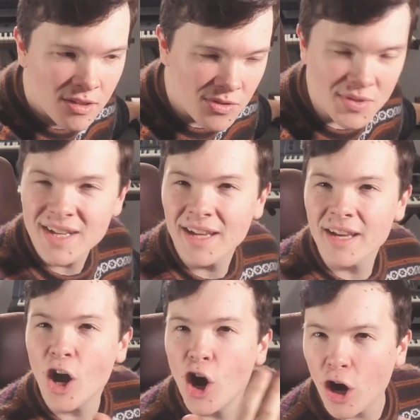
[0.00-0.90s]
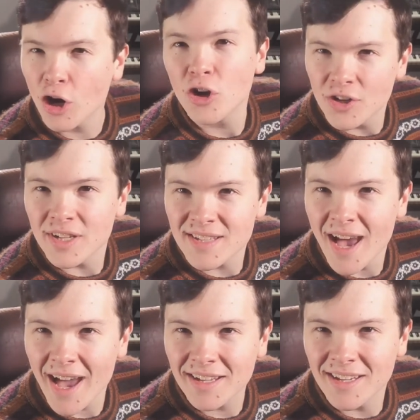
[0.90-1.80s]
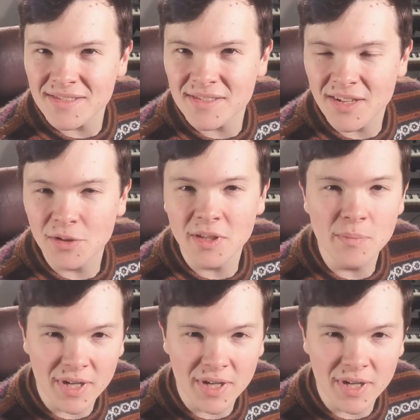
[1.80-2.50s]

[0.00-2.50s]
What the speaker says: So it's not a hard attack necessarily,